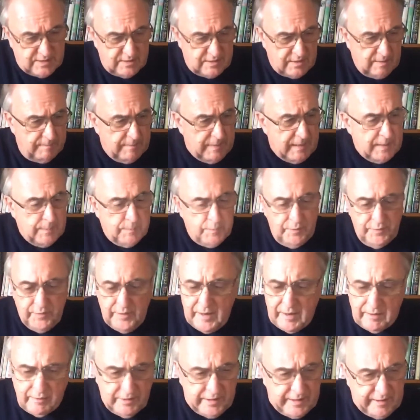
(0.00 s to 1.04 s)
is a map of
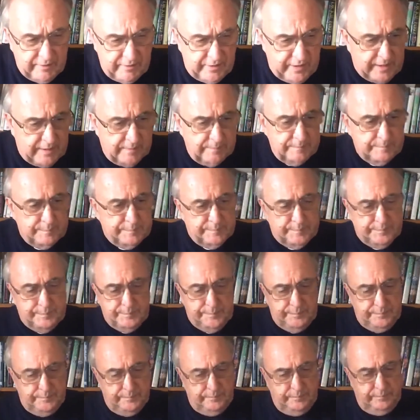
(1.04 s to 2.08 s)
our area.
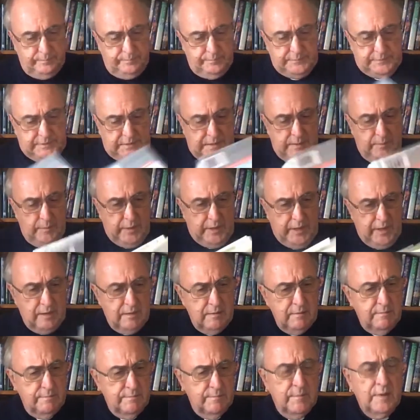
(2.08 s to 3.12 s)
There we
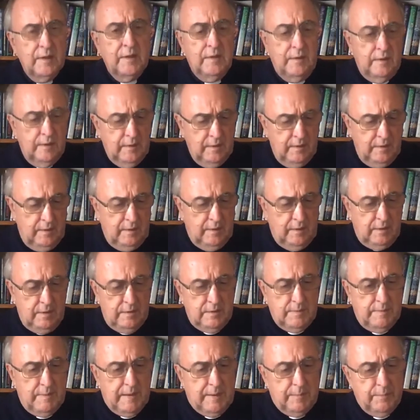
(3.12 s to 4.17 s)
go. There's
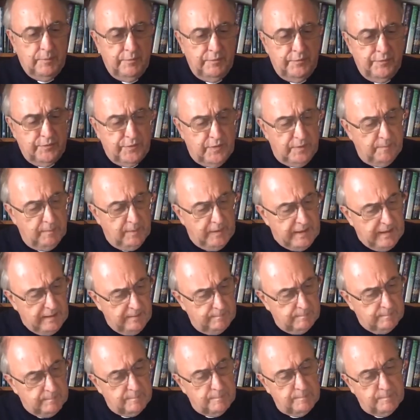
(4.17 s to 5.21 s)
a map of Frimley.
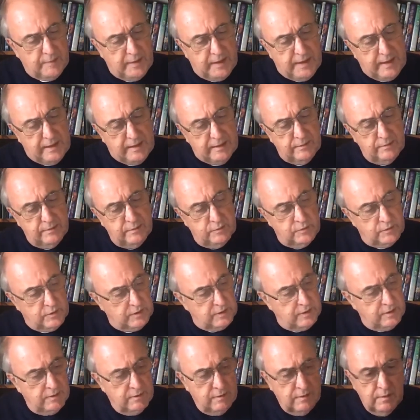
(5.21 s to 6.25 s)
And
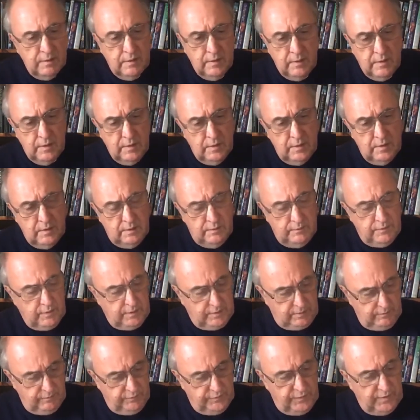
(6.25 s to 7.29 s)
if I
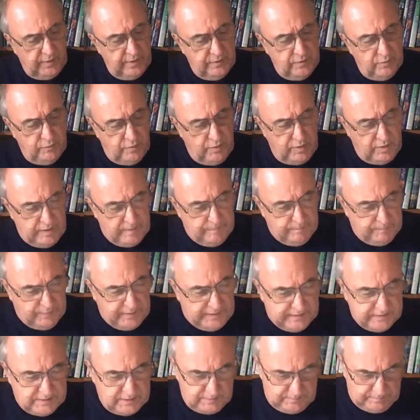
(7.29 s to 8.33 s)
can find the right
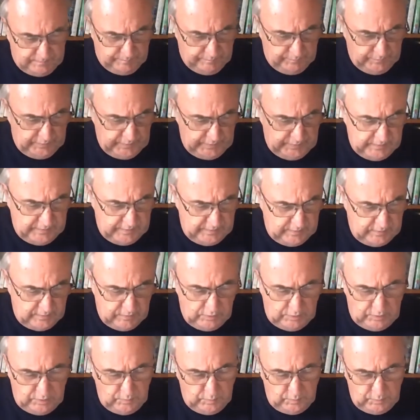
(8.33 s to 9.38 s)
bit,
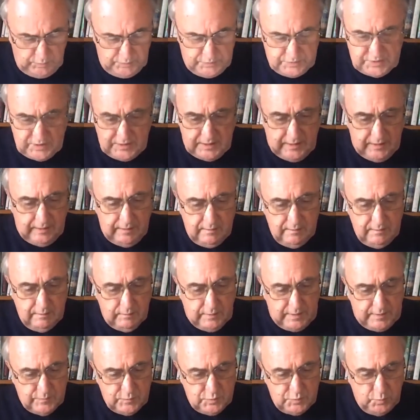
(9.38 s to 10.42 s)
you will see, oh
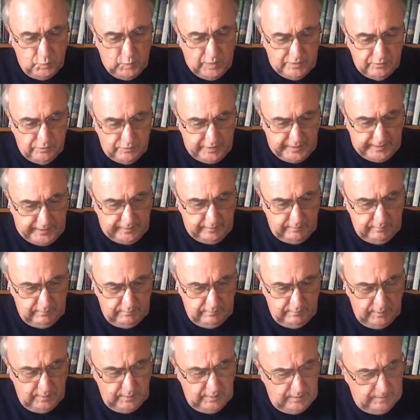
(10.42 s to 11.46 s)
that was Woking,
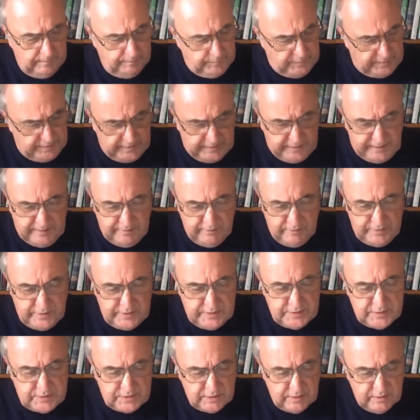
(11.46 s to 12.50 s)
but here
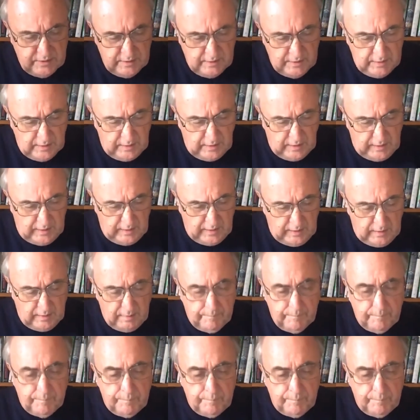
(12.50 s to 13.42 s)
is our